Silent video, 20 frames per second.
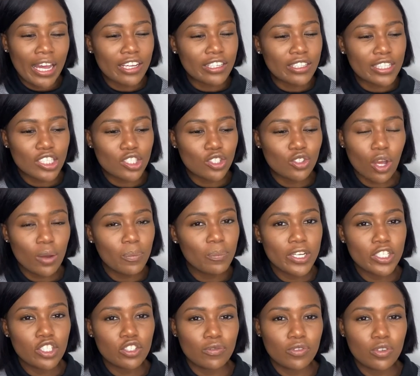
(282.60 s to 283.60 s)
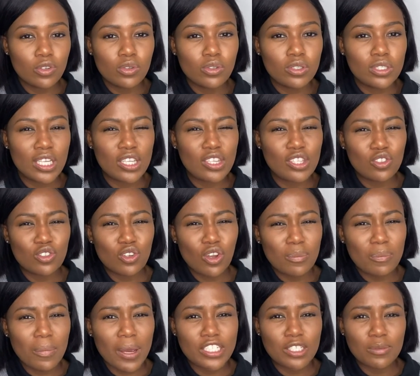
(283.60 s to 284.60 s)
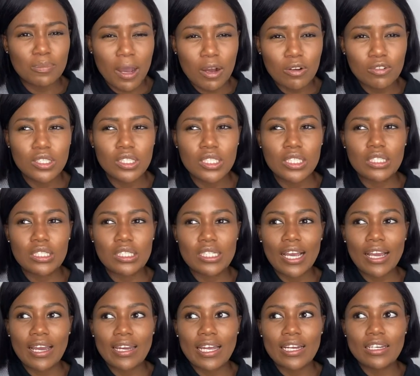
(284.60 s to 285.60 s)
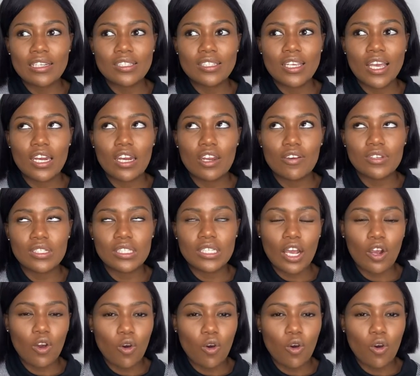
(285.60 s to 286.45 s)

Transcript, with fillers: there's not much views and there's not much mountains like I'd understand if it's like